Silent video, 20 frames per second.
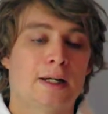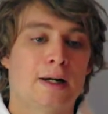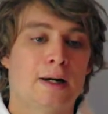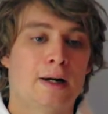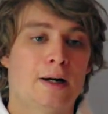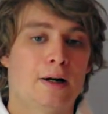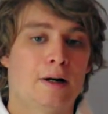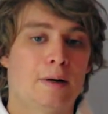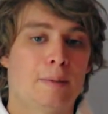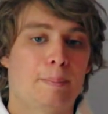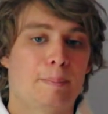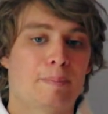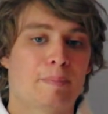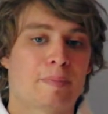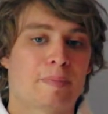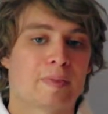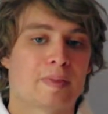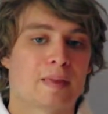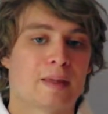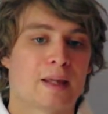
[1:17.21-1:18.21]
Um,
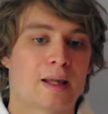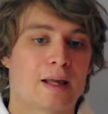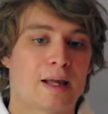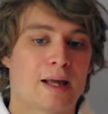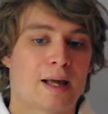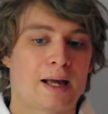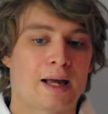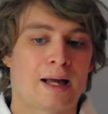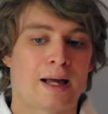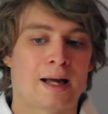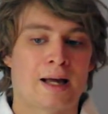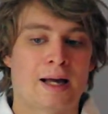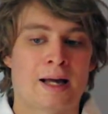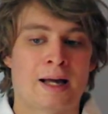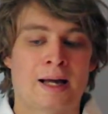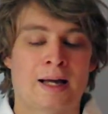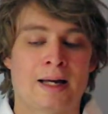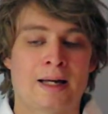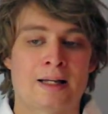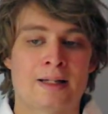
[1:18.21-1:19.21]

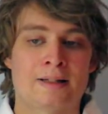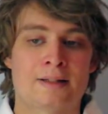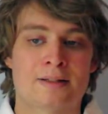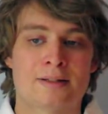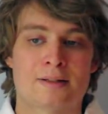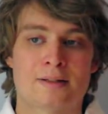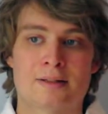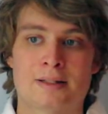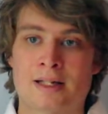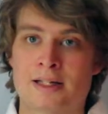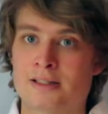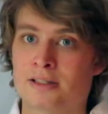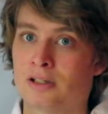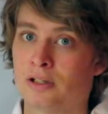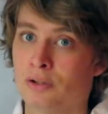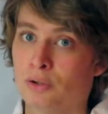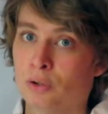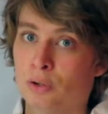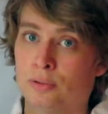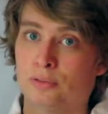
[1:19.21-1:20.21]
and there's the
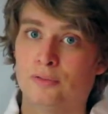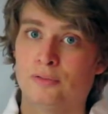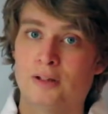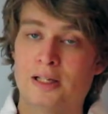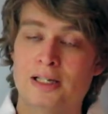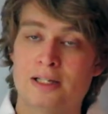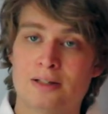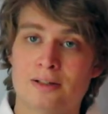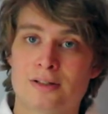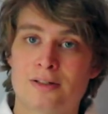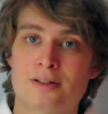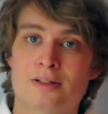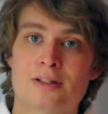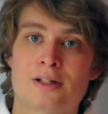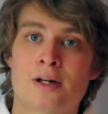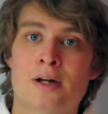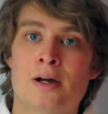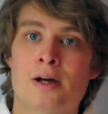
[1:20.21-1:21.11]
north of England,